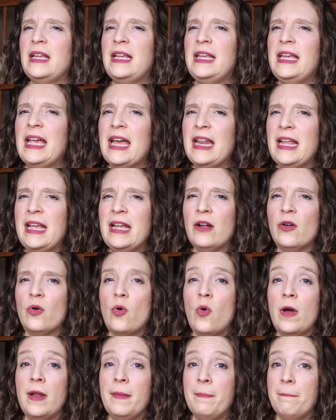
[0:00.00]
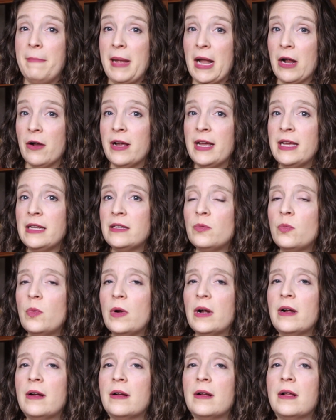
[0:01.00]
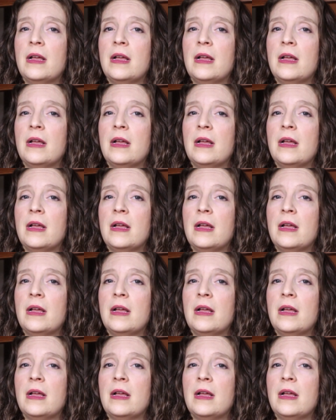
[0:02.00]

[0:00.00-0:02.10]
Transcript: get here on merit where